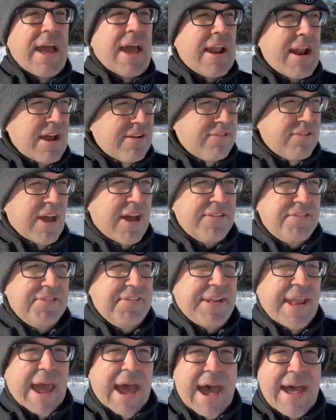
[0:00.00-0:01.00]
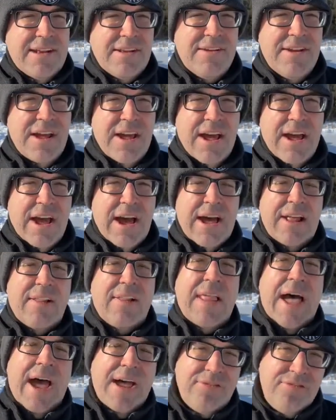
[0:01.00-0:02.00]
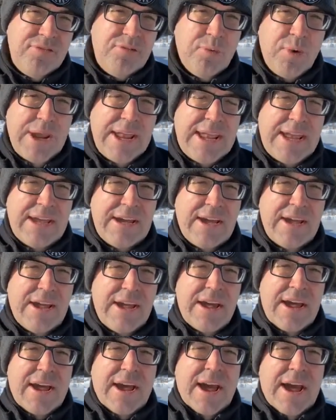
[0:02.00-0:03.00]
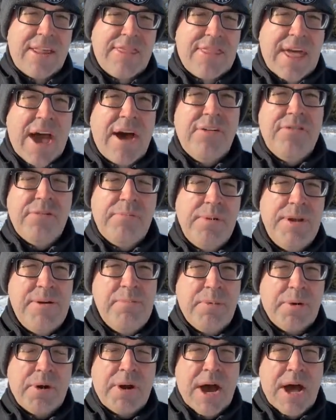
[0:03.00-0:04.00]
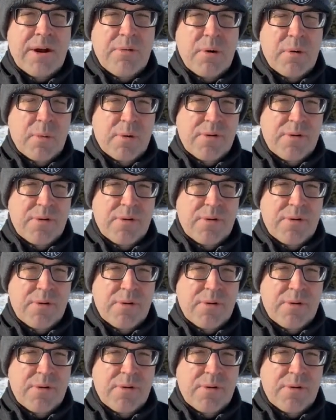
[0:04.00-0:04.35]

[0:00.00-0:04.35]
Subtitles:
And I saw a stat last week, 1,000 people in Ottawa